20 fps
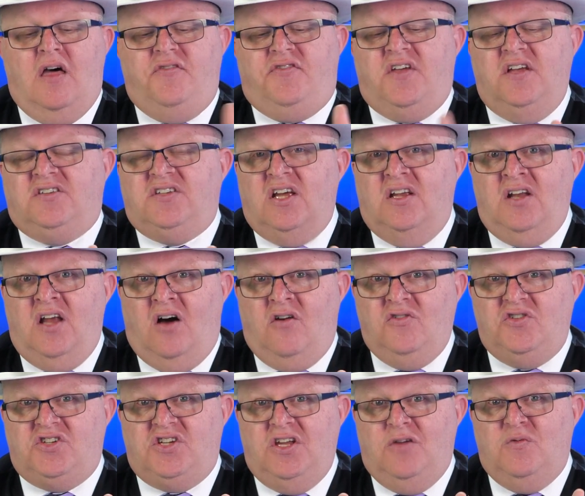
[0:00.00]
The
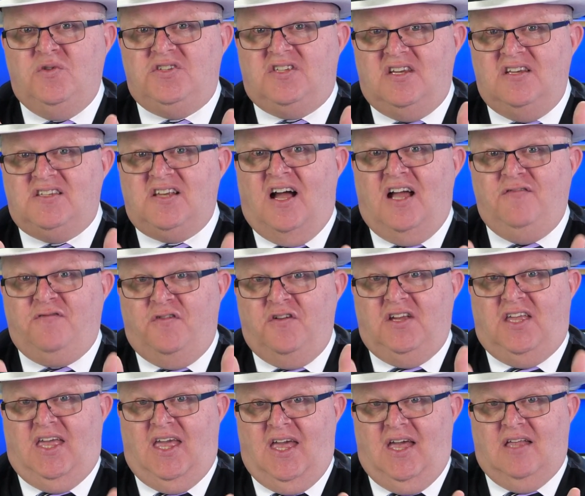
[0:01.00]
Tanoshi was designed for
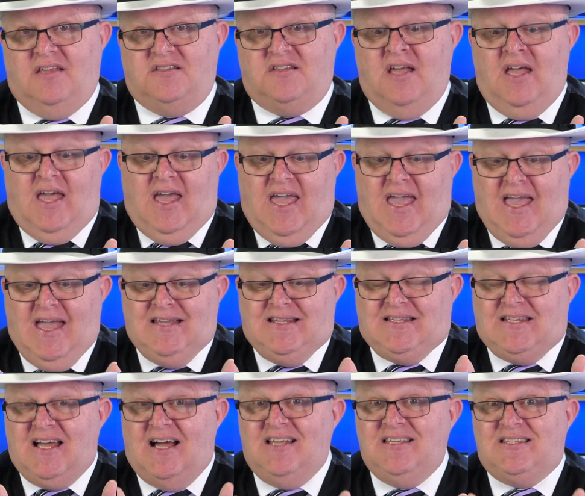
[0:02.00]
kids.
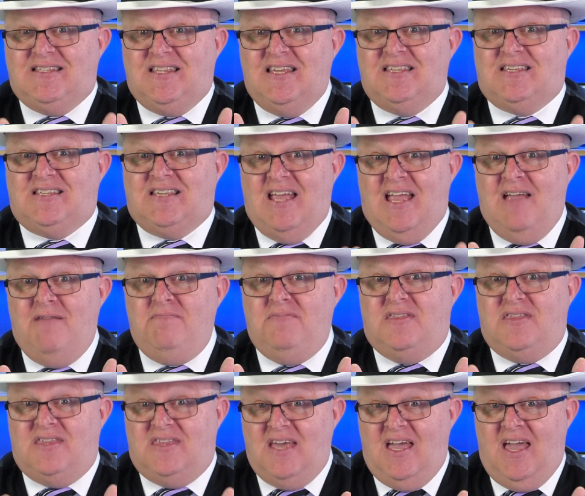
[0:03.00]
It does the same
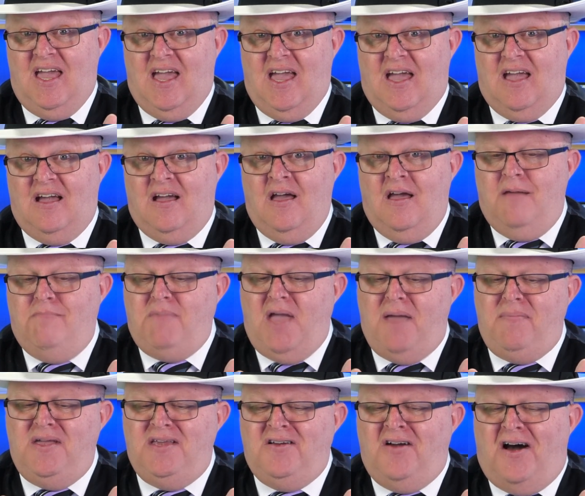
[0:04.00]
thing,
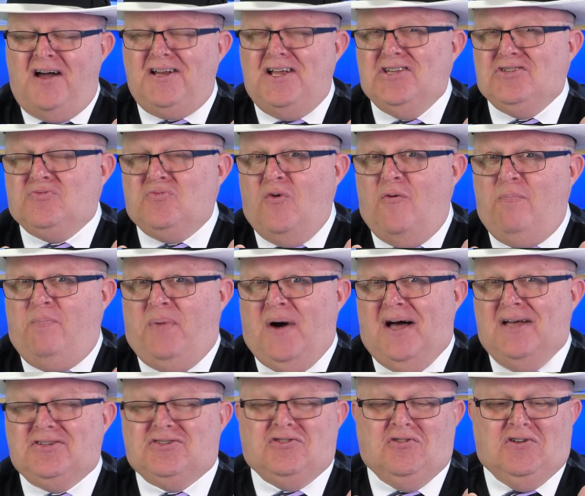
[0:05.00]
maybe not as
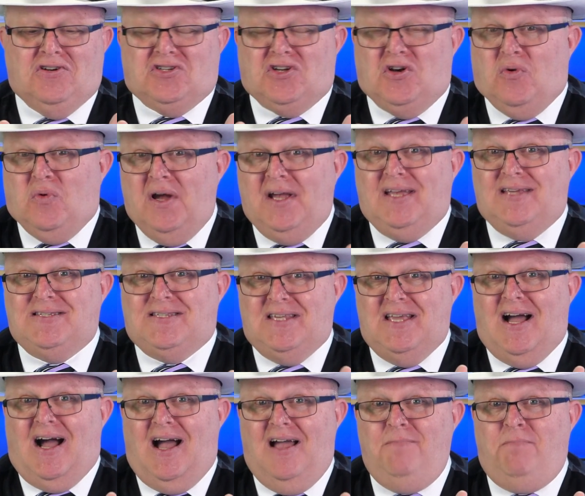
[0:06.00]
robust or as quick as the
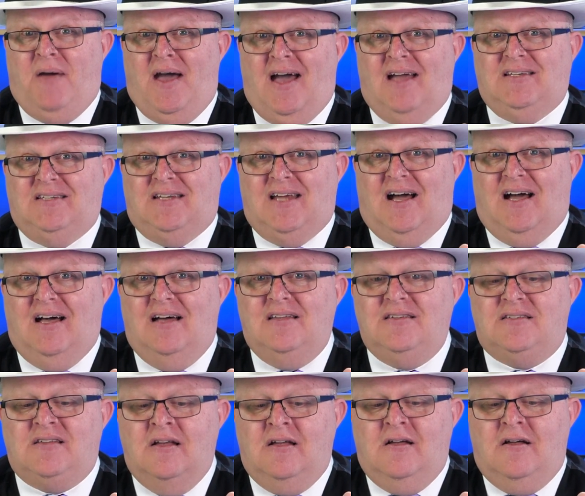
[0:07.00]
iPad
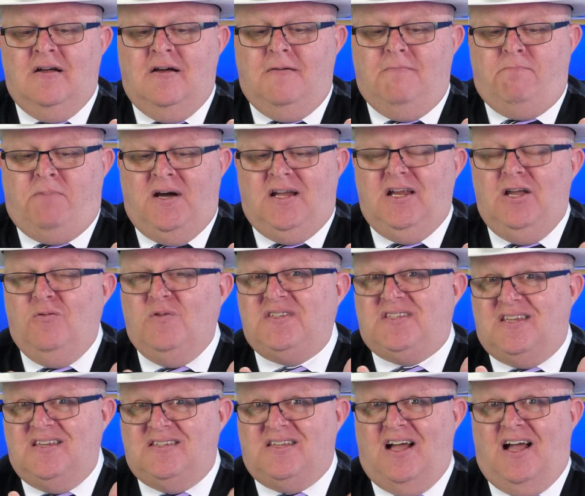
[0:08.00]
does, but it was
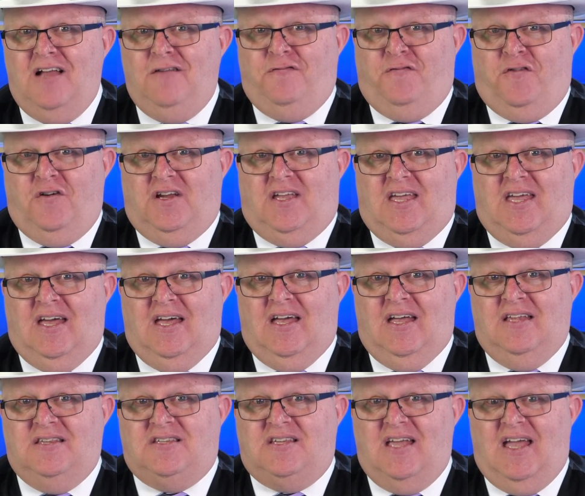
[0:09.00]
designed for
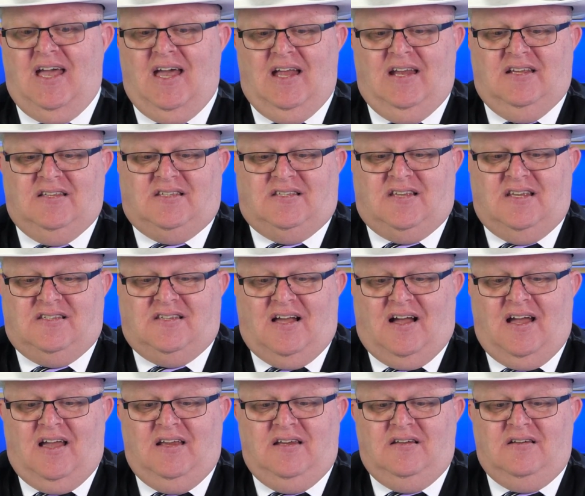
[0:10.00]
kids, and it's
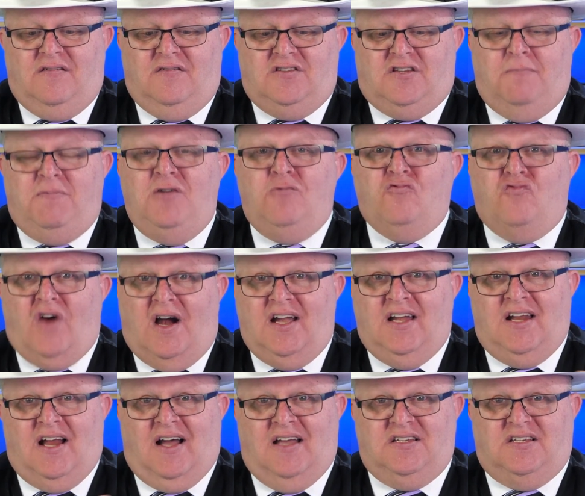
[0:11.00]
designed to be
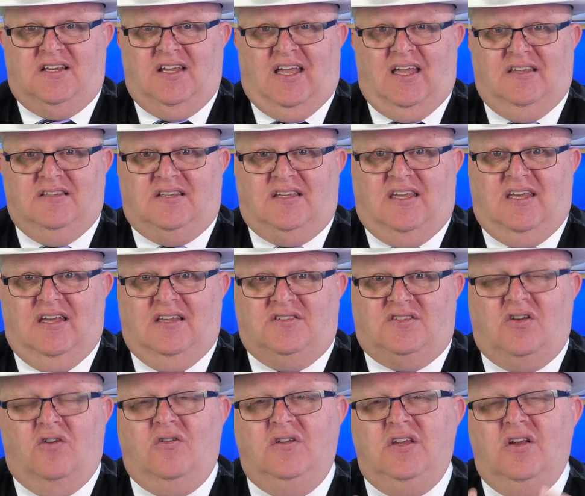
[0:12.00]
ruggedized against kids.
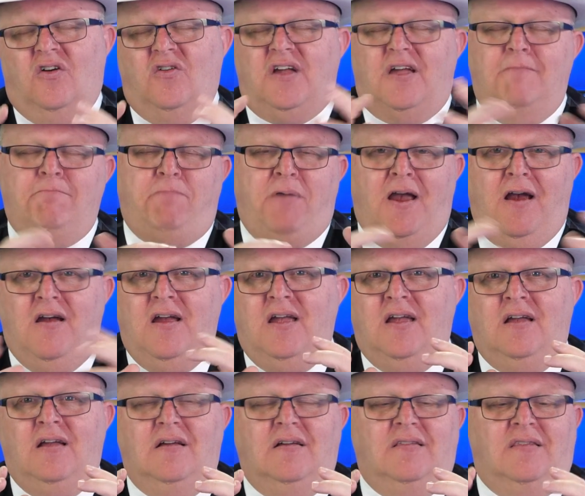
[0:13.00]
So, you know,
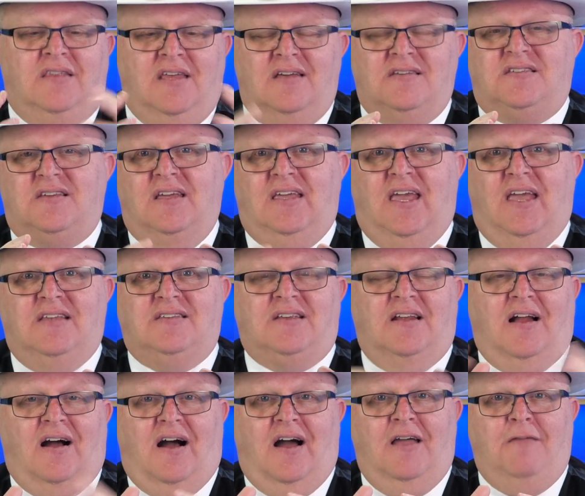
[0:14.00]
comparing this against
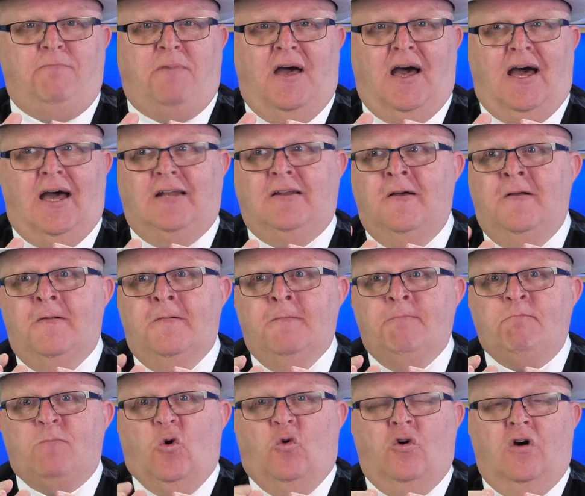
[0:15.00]
an iPad
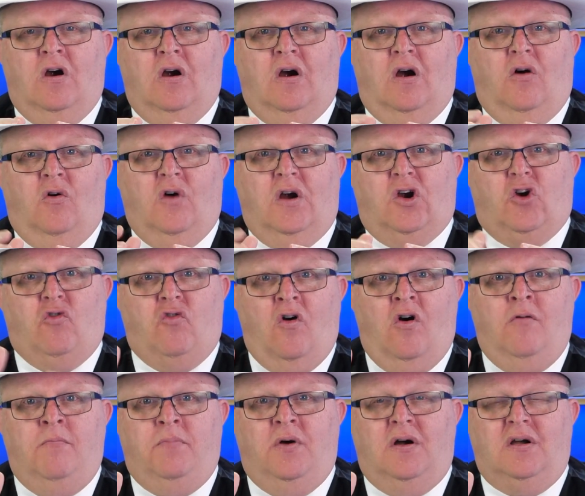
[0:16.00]
or a
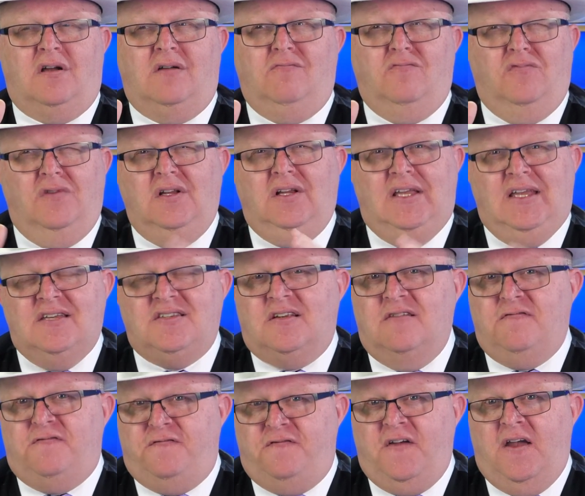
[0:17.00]
Chromebook really
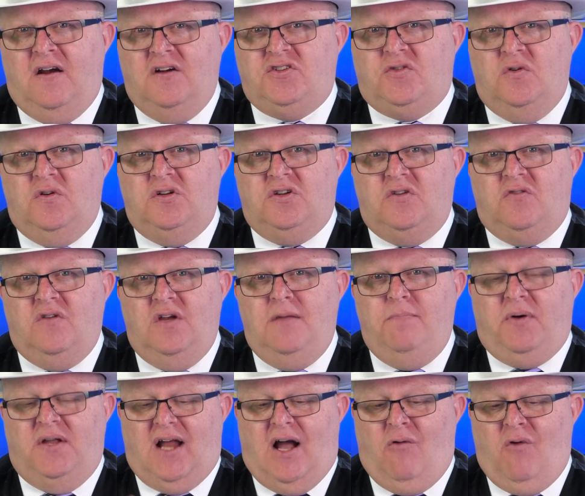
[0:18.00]
isn't fair to a degree.
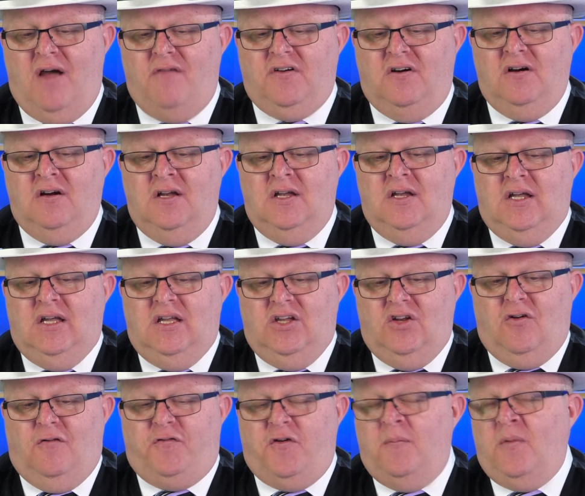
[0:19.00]
But however,
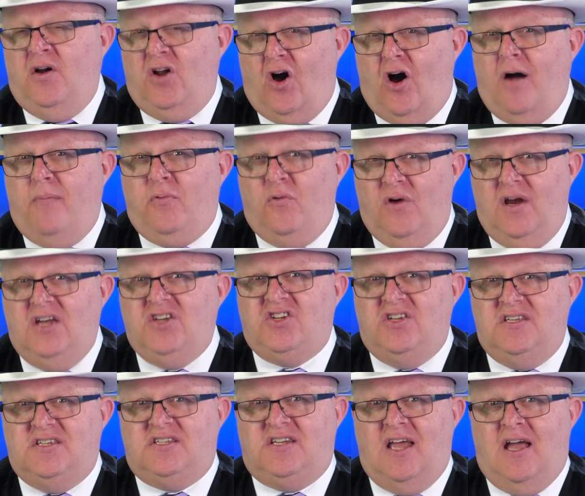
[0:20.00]
from an
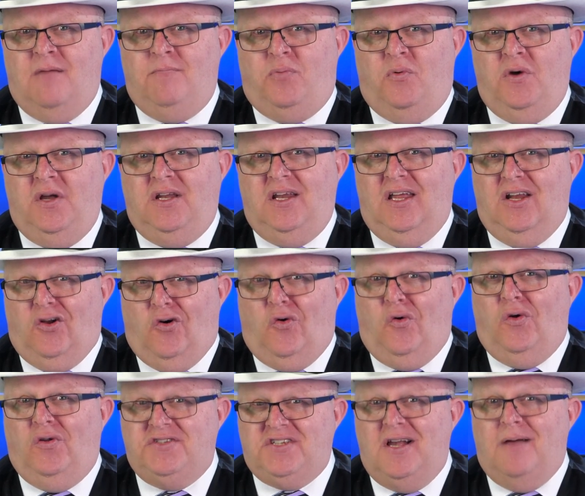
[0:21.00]
operation standpoint, it
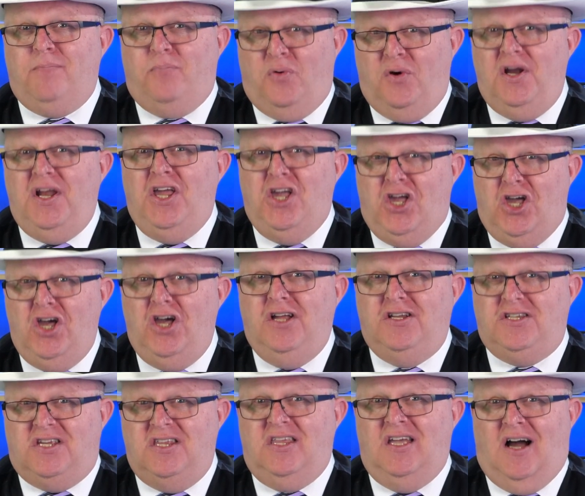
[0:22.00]
holds up pretty
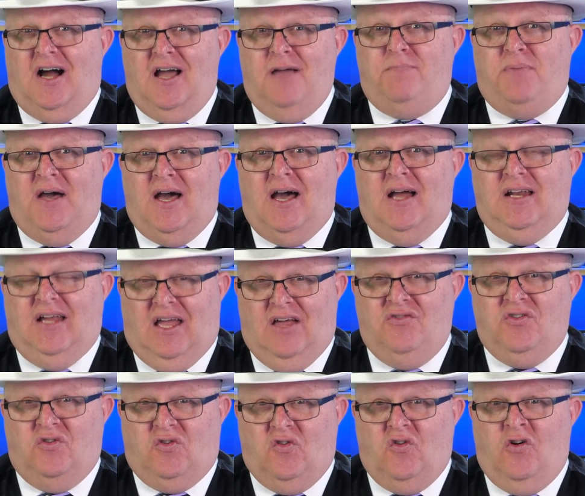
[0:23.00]
good to the iPad
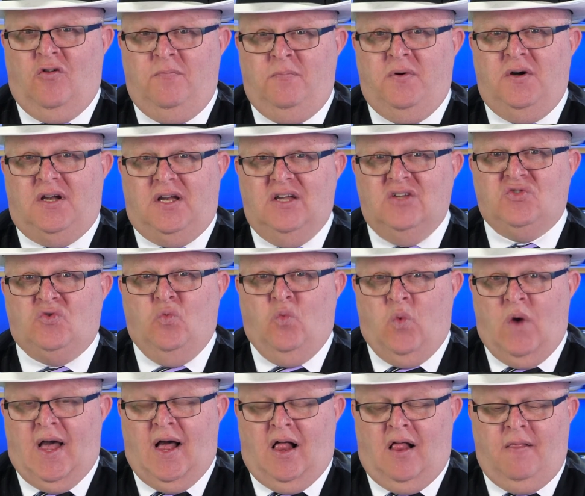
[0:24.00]
and the Chromebook as
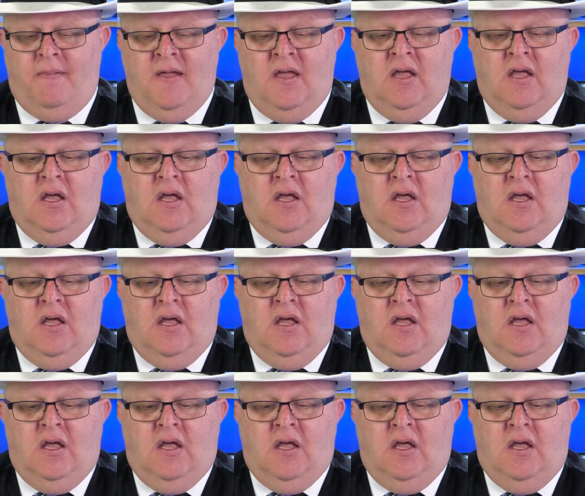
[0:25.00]
well.